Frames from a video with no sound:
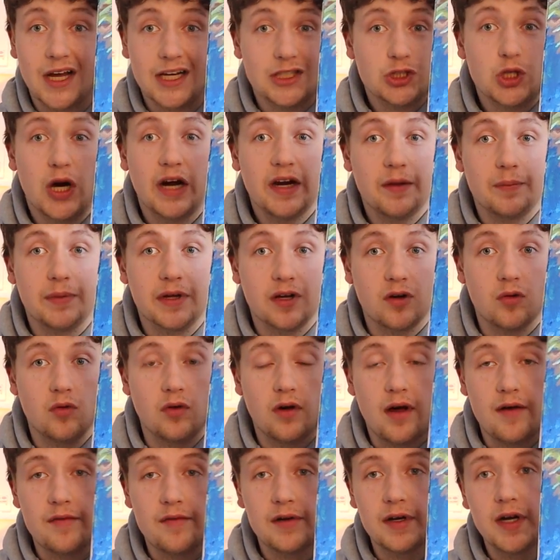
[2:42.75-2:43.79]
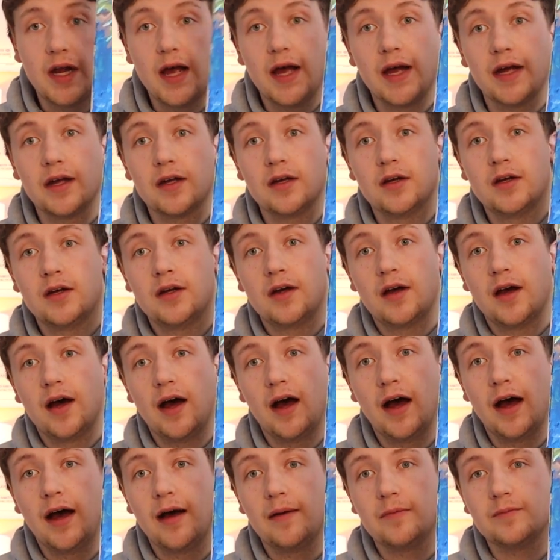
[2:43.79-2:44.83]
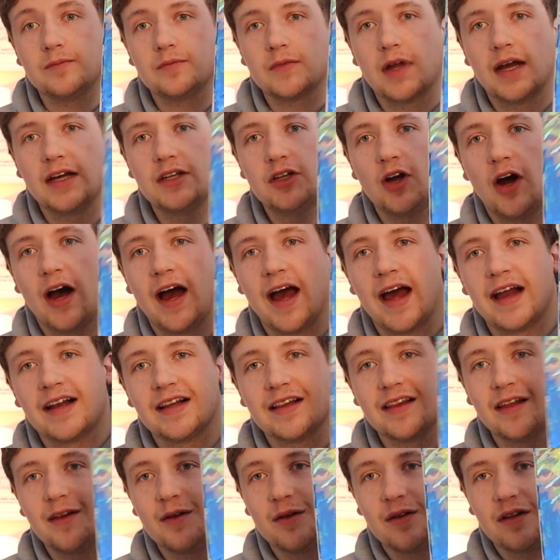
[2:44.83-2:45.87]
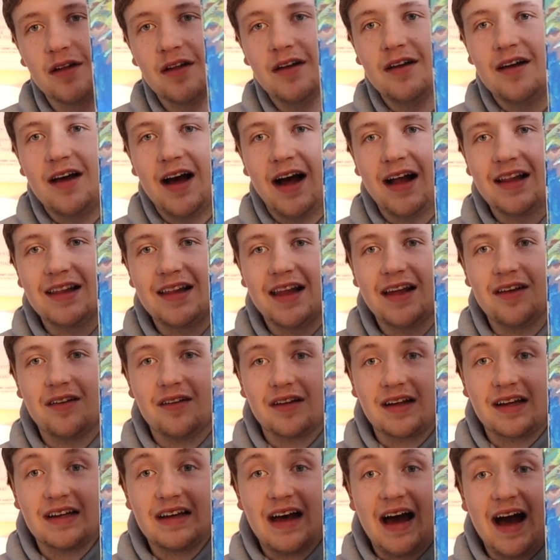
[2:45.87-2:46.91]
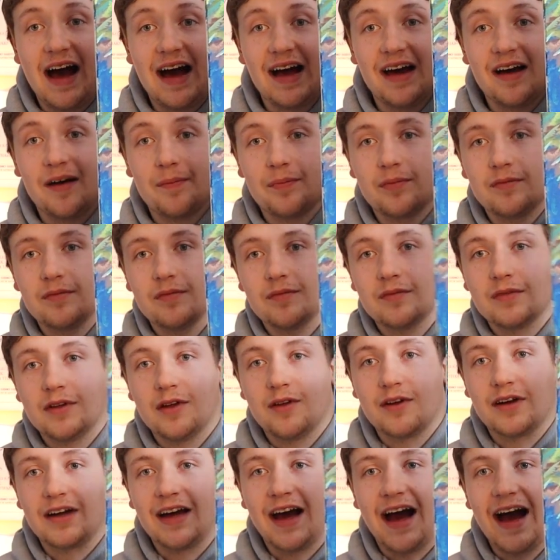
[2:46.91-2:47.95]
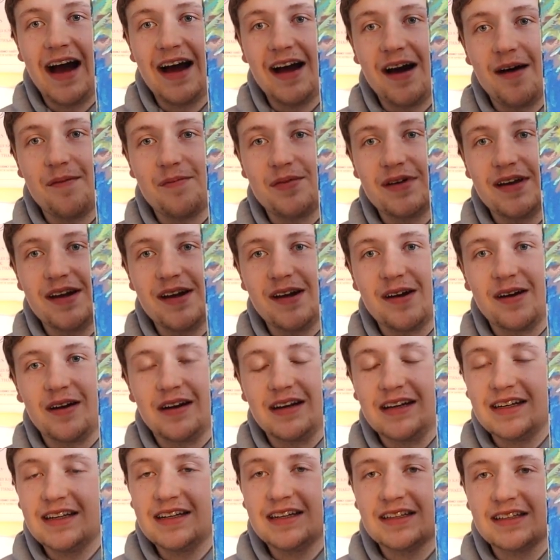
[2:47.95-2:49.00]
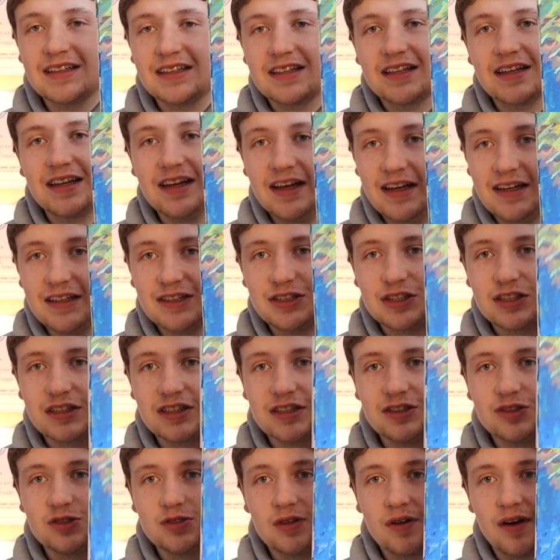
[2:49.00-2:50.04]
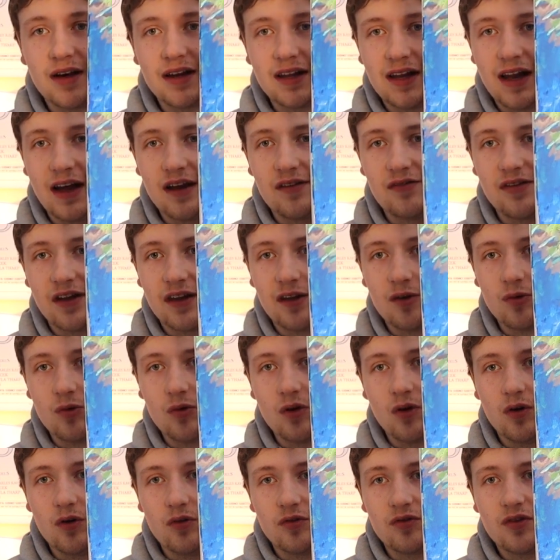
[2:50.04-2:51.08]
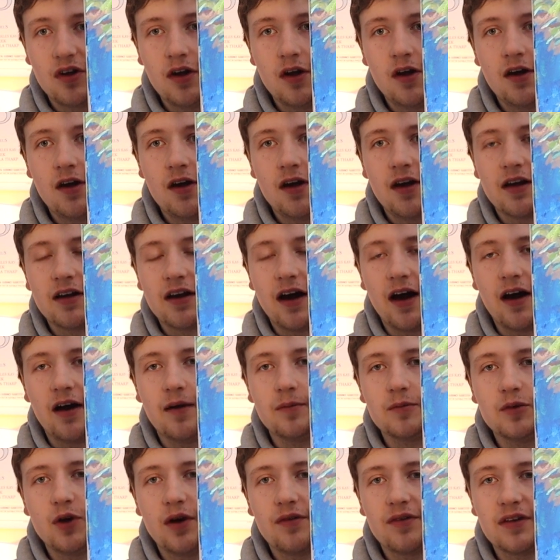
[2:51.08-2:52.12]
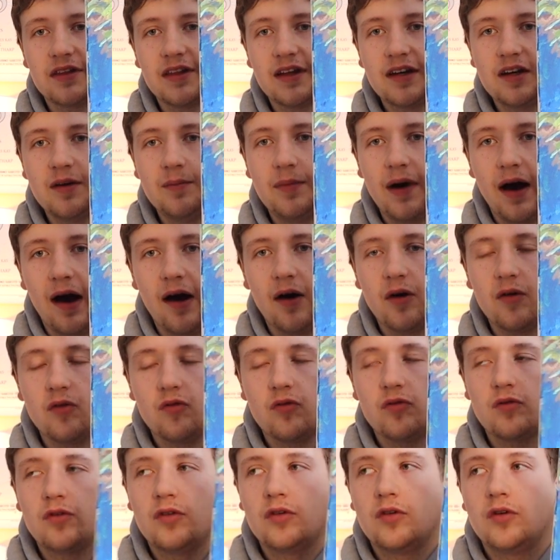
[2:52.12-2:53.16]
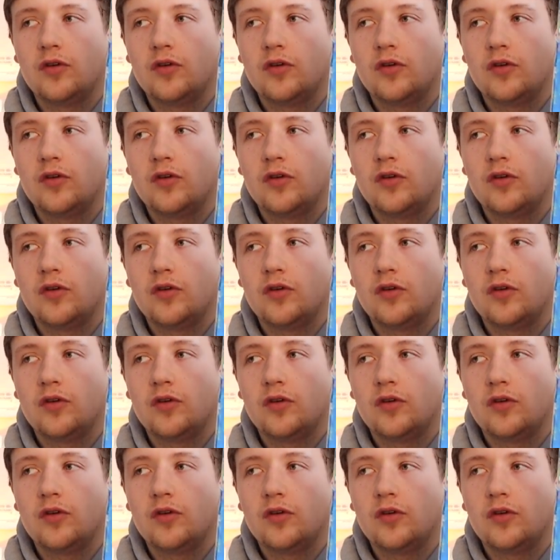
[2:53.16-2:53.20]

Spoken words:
I try to be cool every day. You know, I had a little guy up here, and he's just enjoying life on the roof. You ever think about